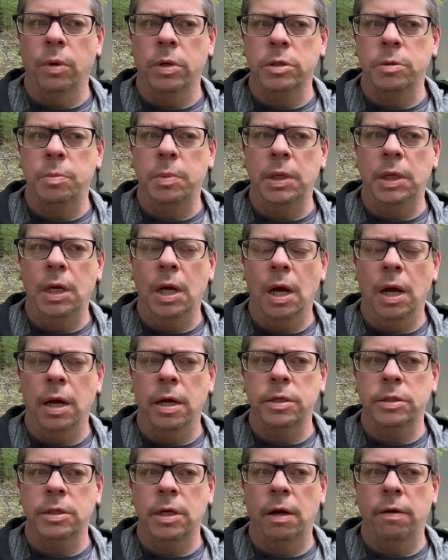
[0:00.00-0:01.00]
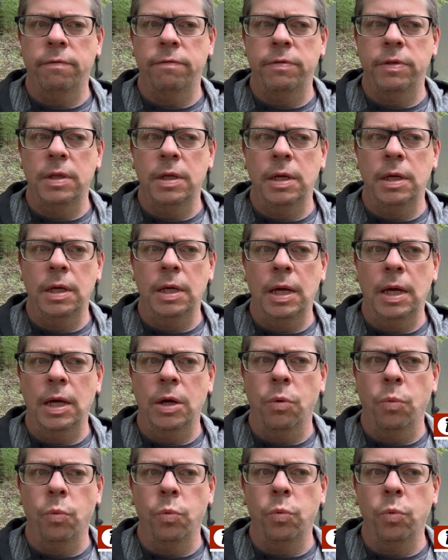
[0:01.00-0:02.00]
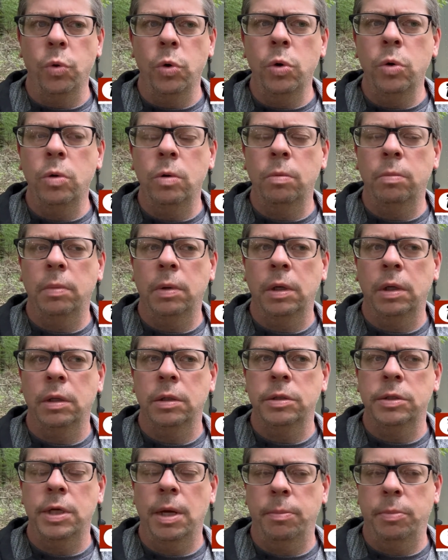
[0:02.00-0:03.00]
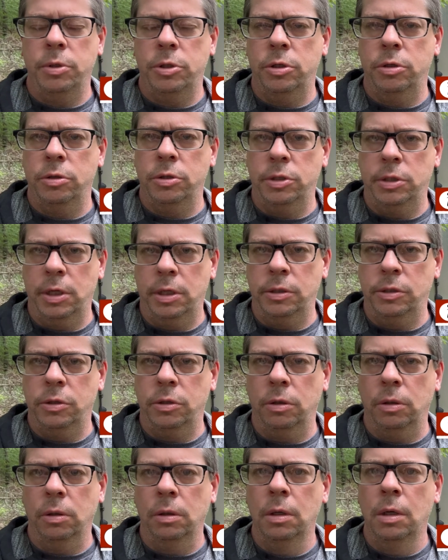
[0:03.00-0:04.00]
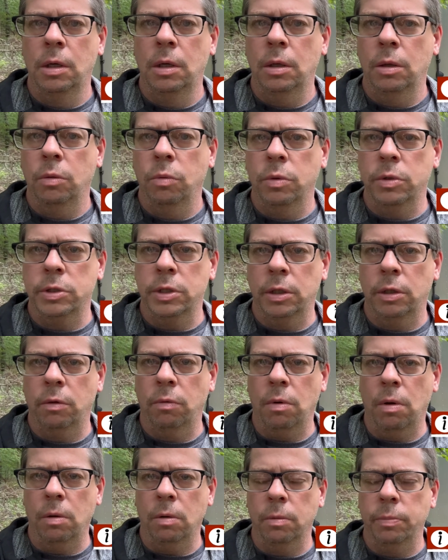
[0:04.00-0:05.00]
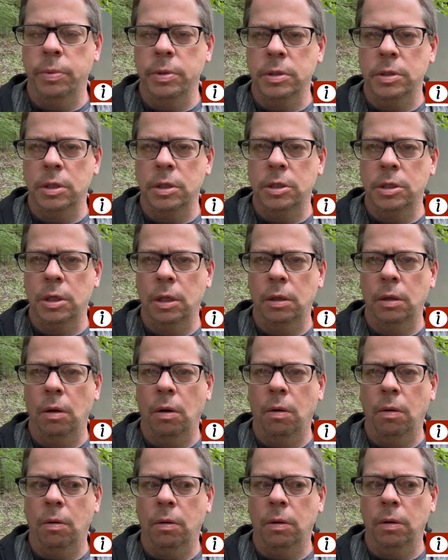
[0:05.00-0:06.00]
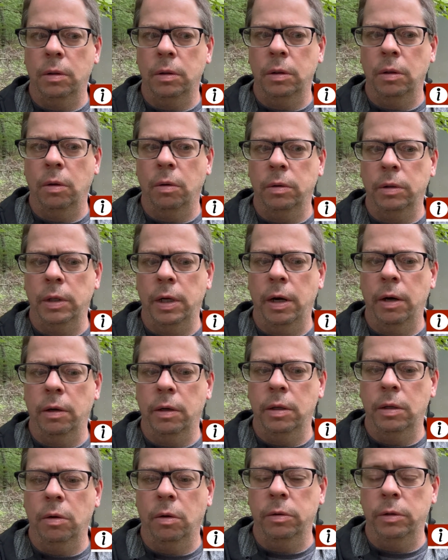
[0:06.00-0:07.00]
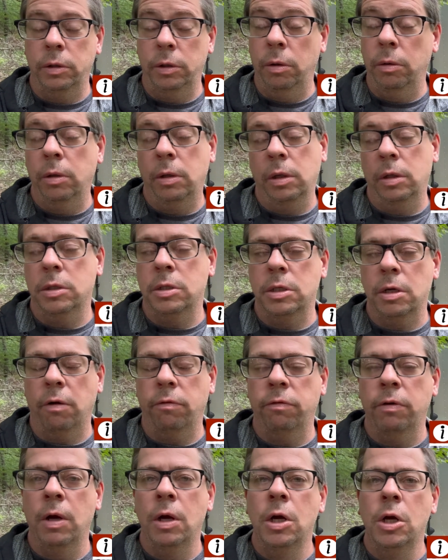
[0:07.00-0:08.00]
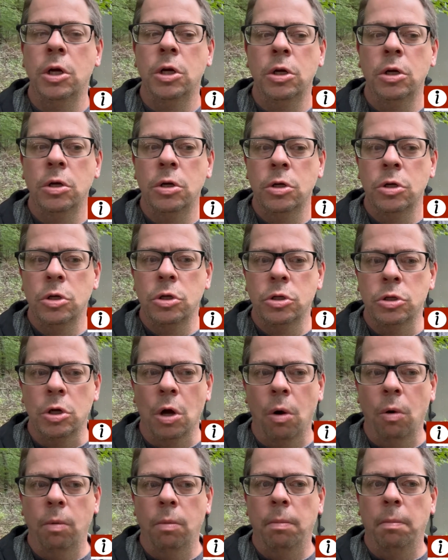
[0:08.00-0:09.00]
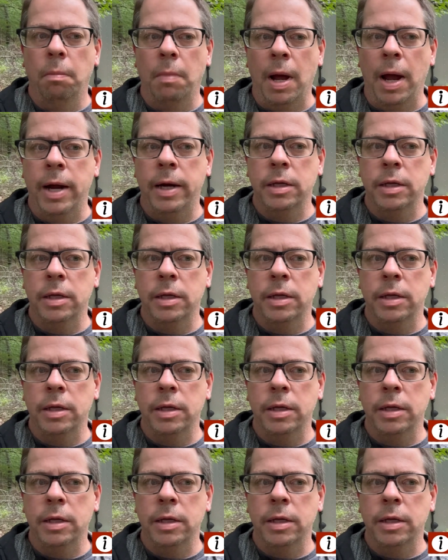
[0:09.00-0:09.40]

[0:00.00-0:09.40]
because of the room temperature sensor was in the wrong position on the unit itself. So mine